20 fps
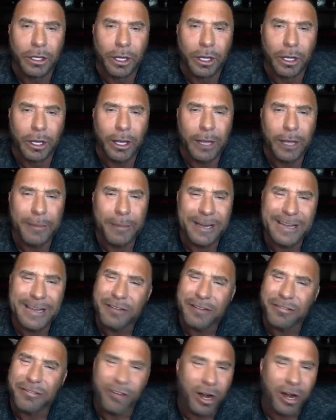And my dad had
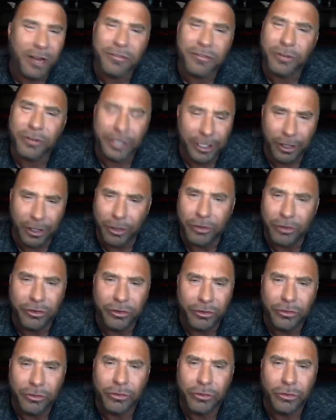fought it for years,
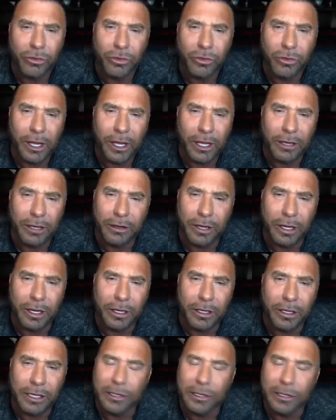and
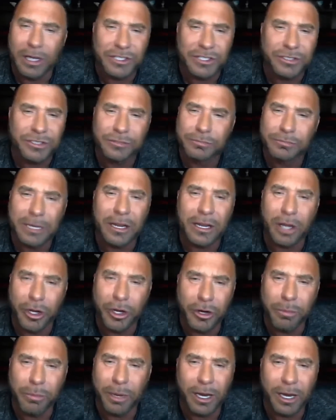he'd lost about
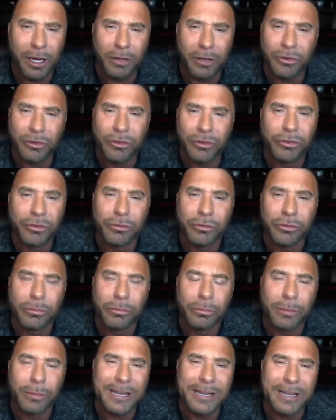100 pounds.
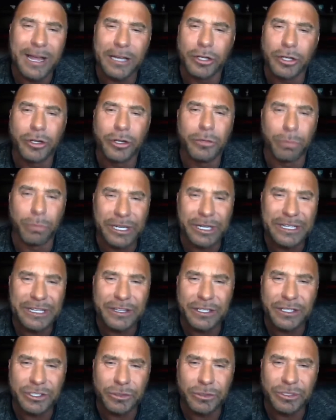My dad couldn't breathe
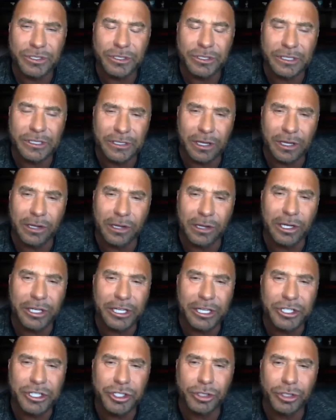because it was a lung
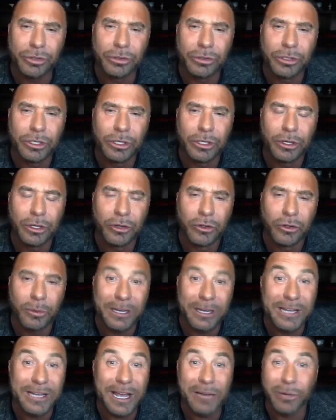issue. So my
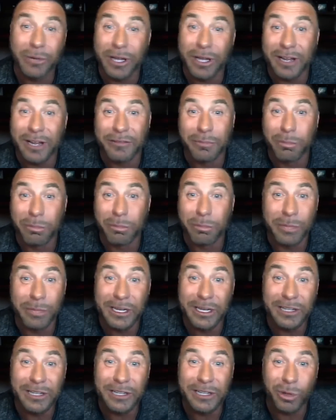dad would have
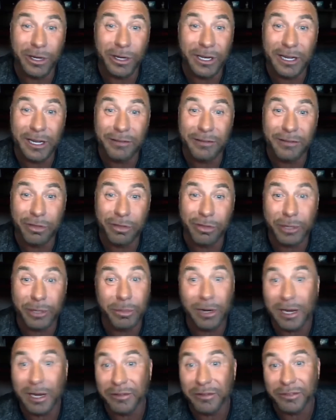minutes where he'd have 3
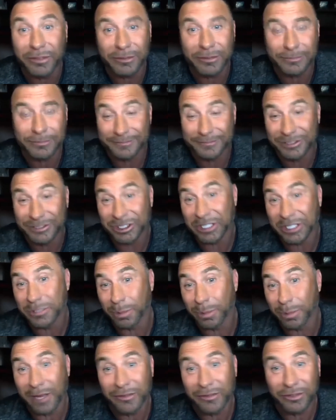breaths, 6
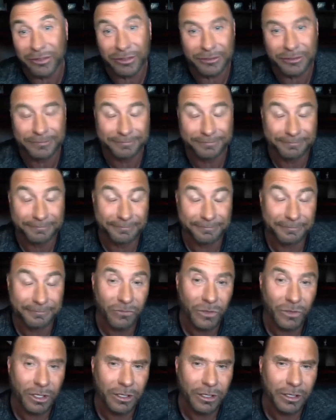breaths.
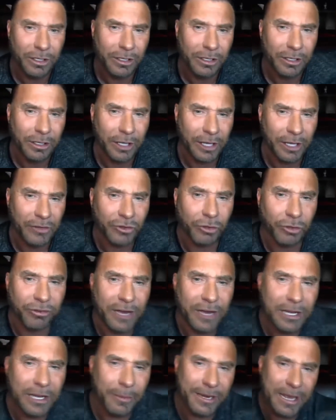And so
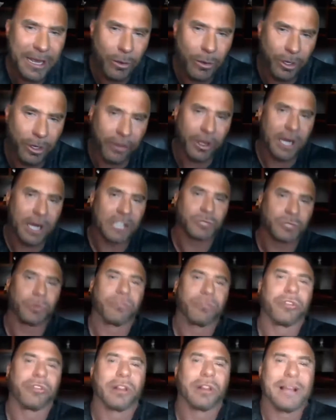finally, my dad went to the hospital for
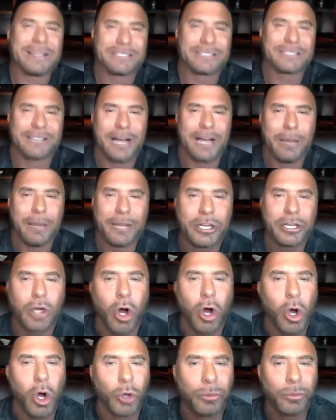the last time, and he
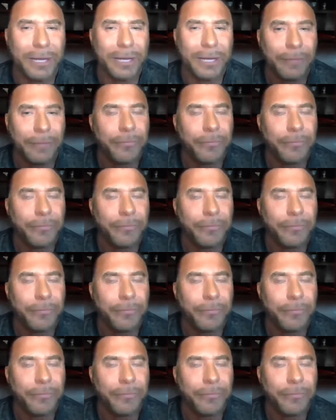called me.